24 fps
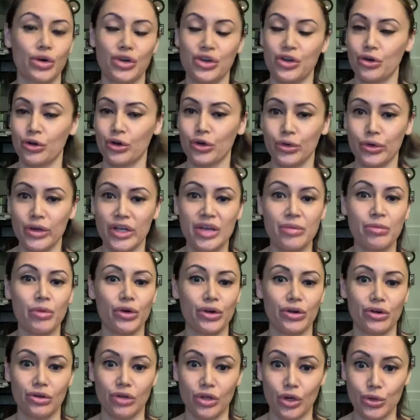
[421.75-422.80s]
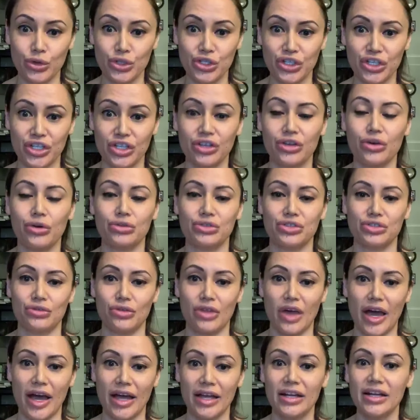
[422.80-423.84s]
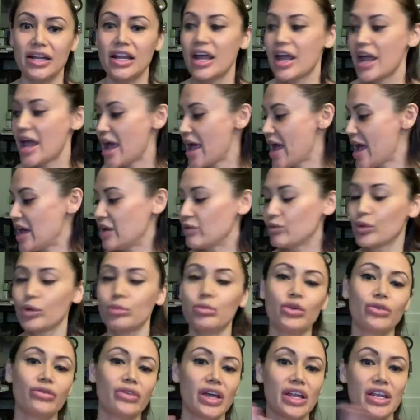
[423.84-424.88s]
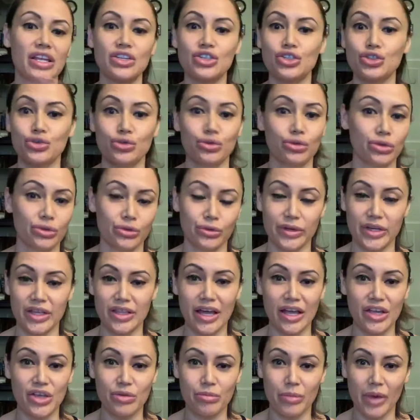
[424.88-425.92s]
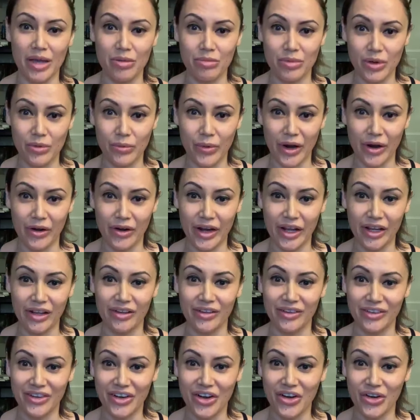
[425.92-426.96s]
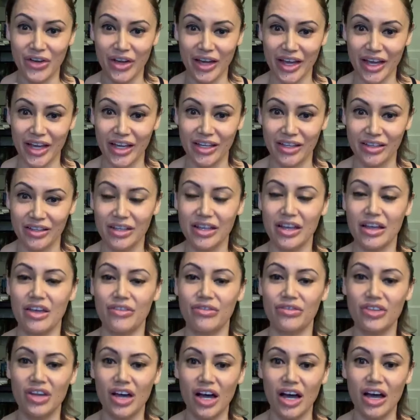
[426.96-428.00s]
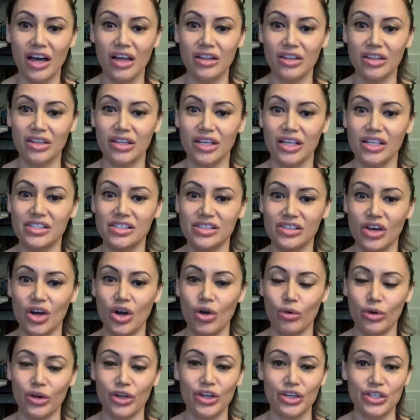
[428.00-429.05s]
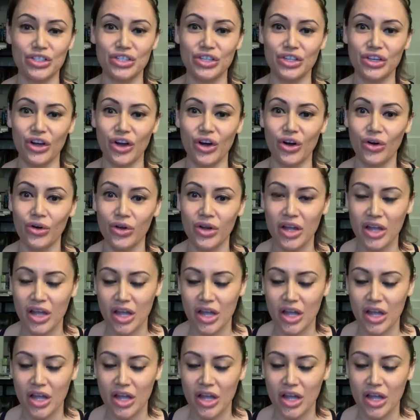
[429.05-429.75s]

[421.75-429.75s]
your cream or your lotion, go do that. And remove any jewelry that you might be wearing, okay? If not, let's go, we're good to go.